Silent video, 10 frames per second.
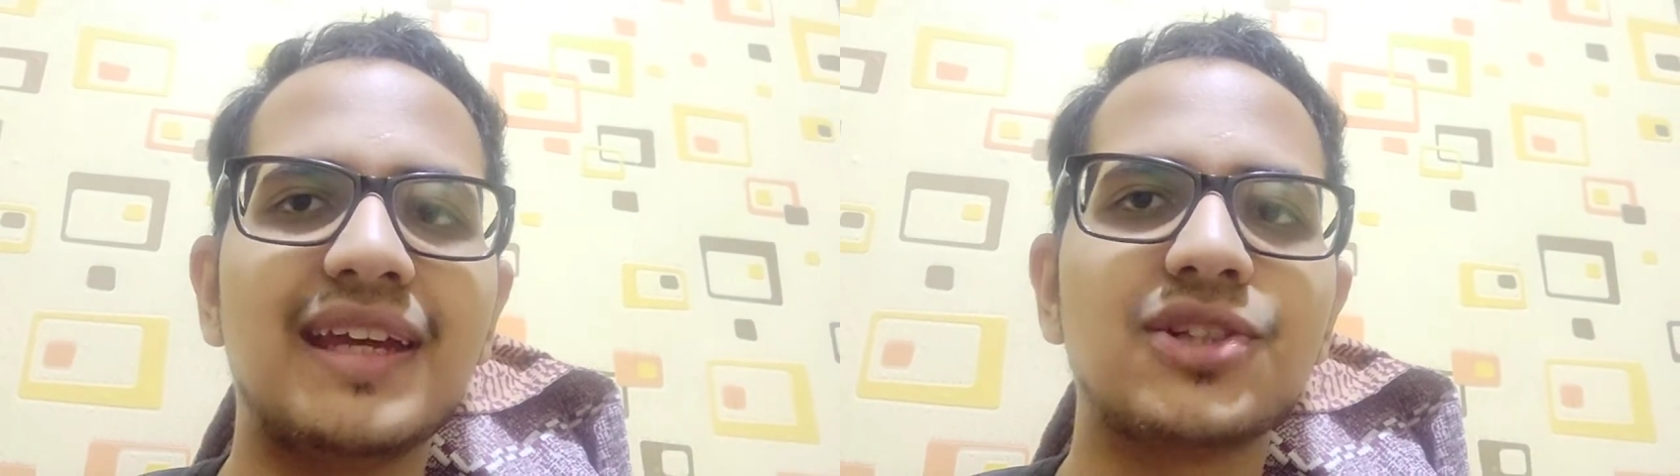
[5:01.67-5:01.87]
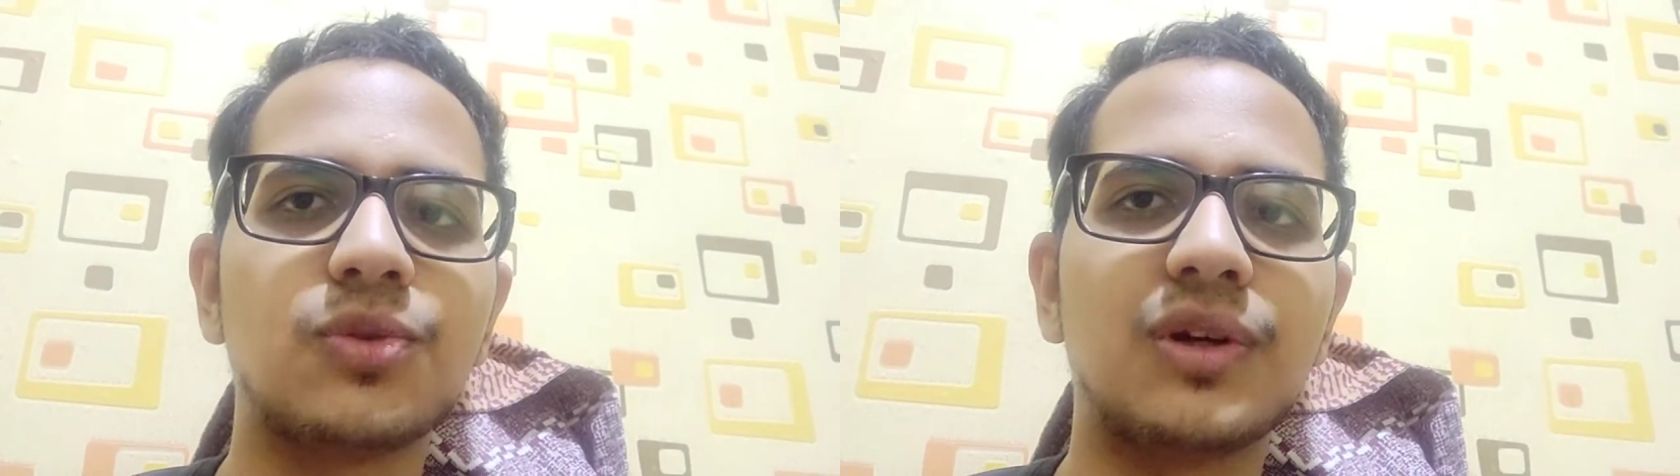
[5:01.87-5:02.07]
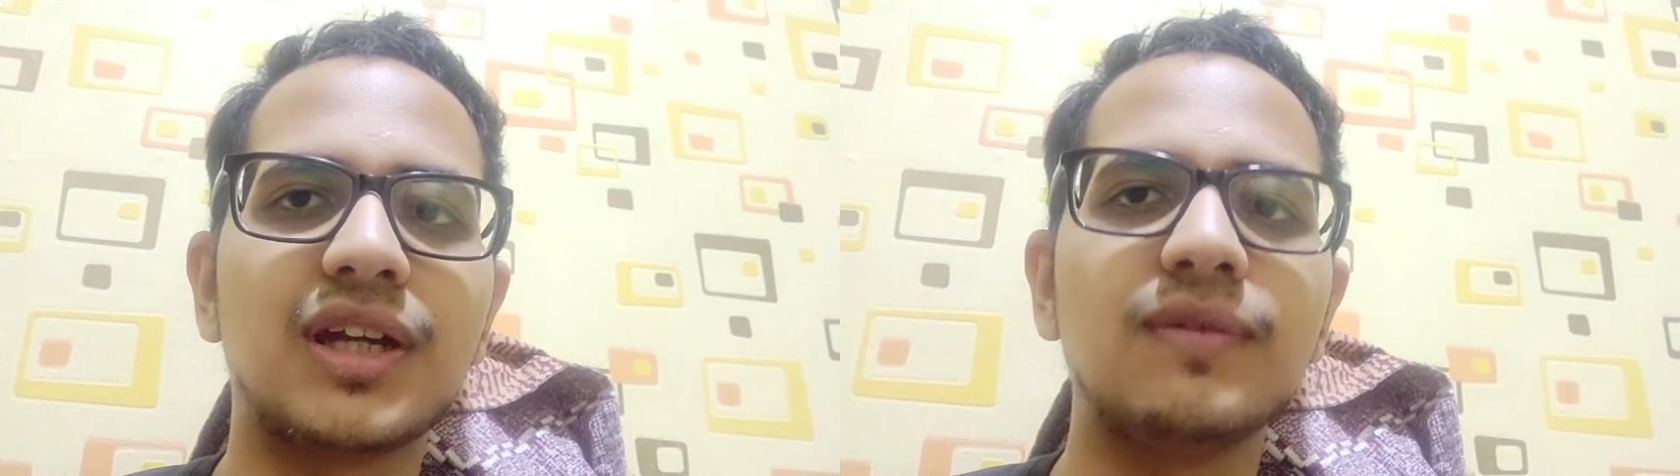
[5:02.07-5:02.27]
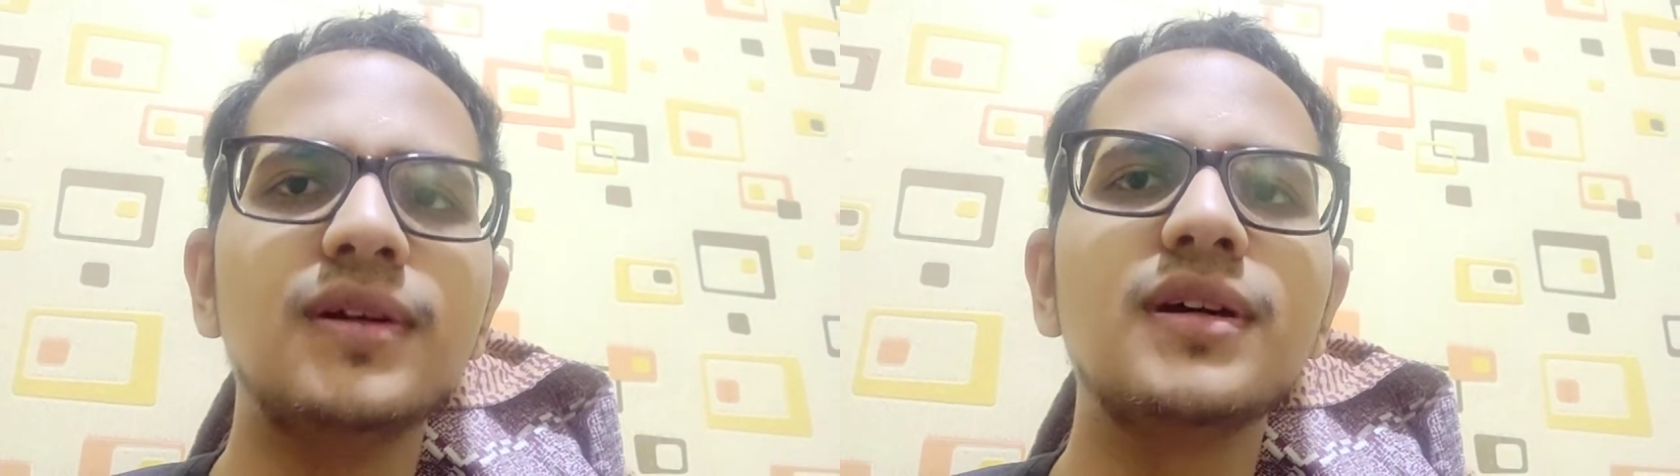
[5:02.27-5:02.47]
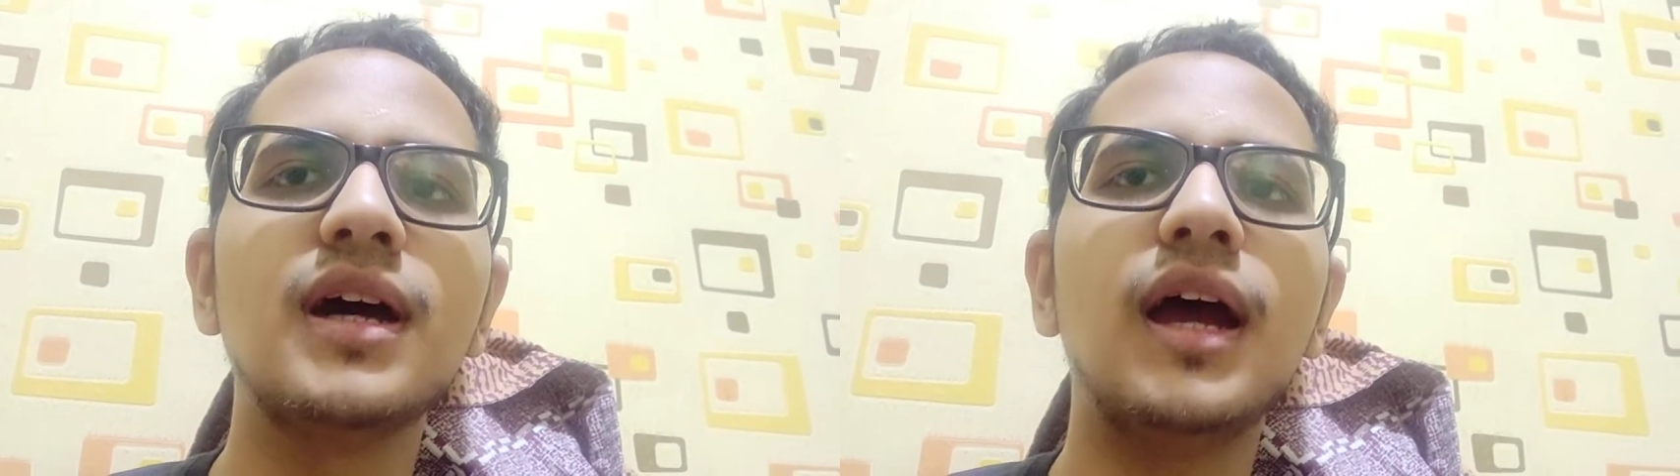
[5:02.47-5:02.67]
age or
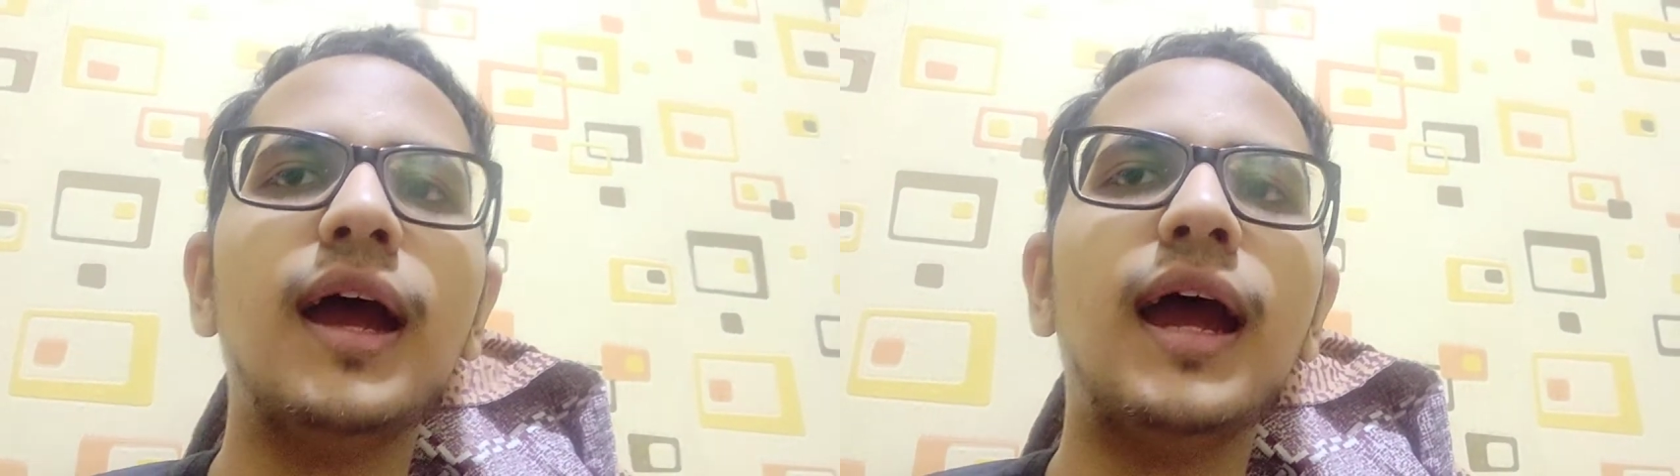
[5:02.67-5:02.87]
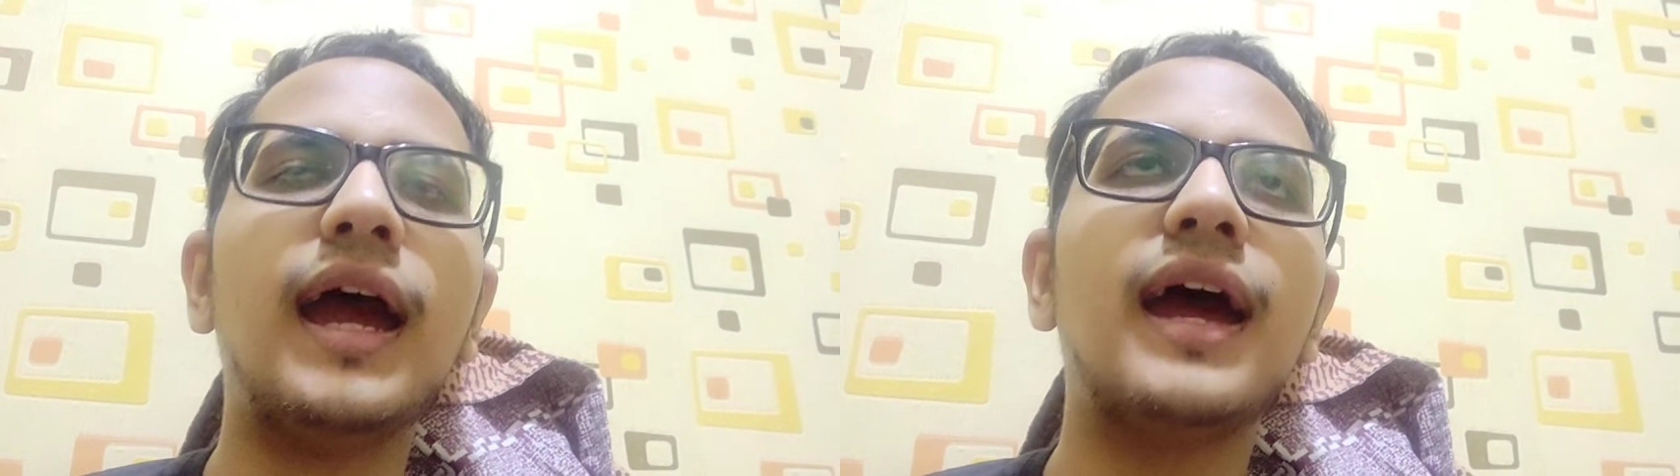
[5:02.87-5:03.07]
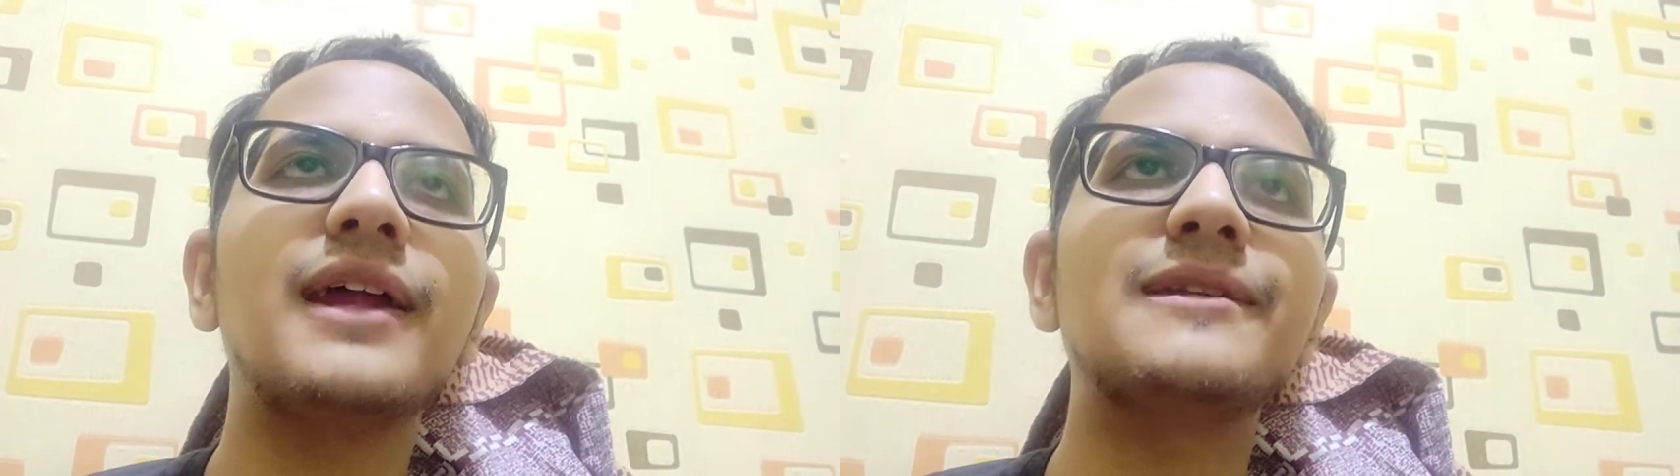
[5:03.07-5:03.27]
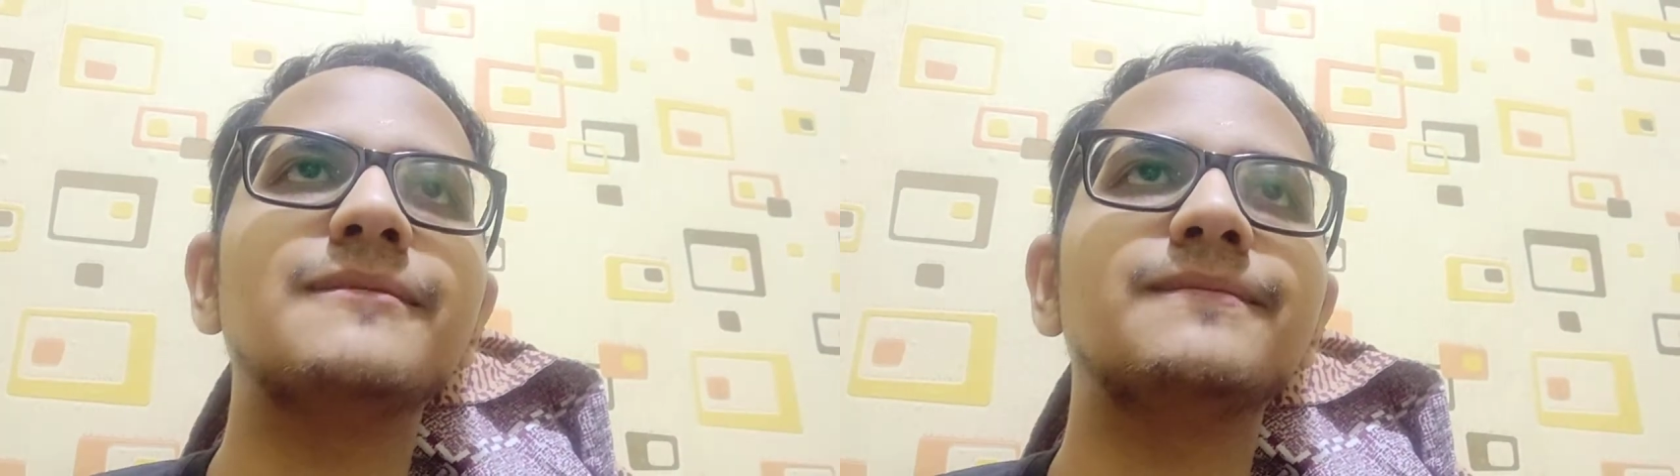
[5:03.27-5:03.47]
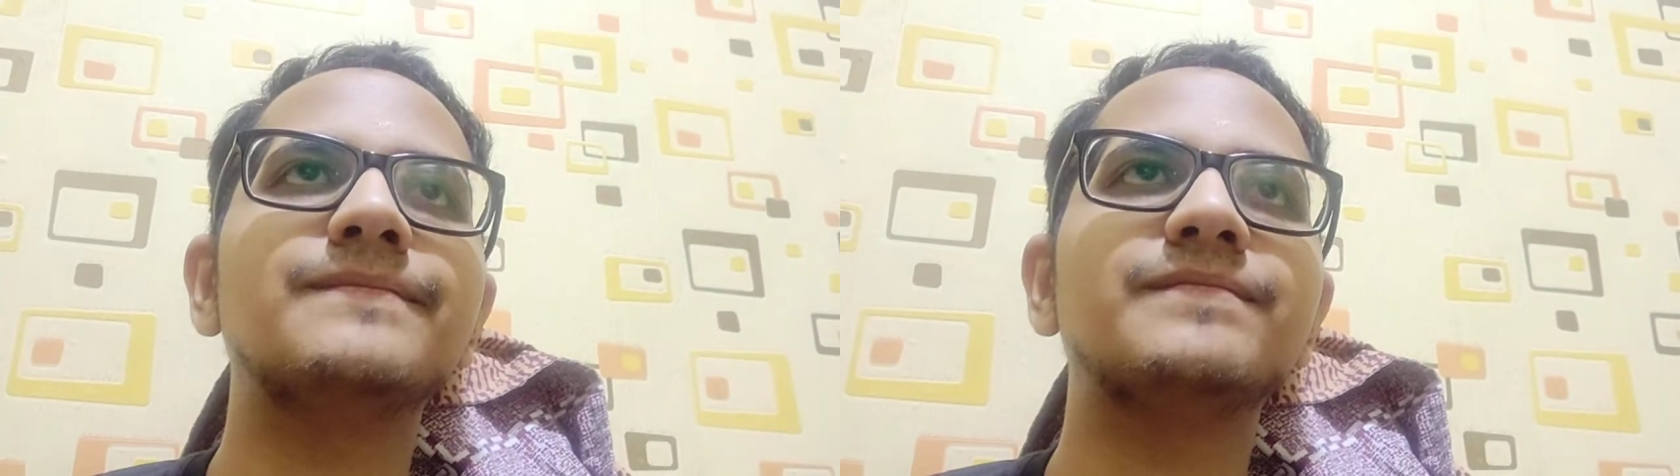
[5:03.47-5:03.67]
whatever.
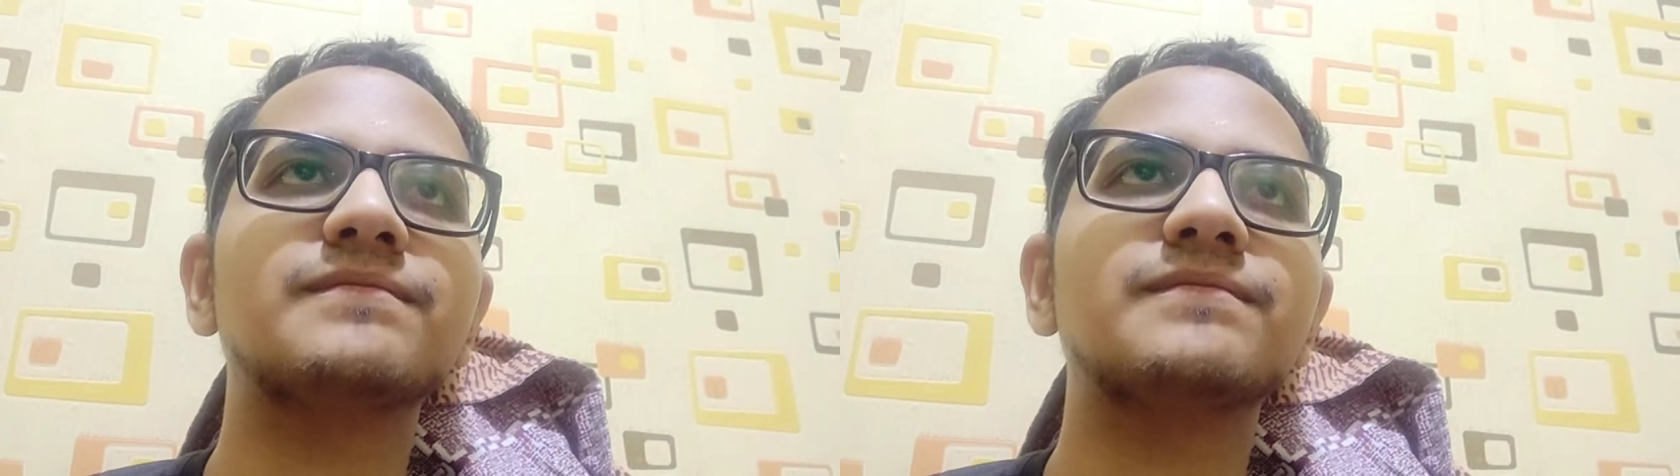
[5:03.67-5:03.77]
And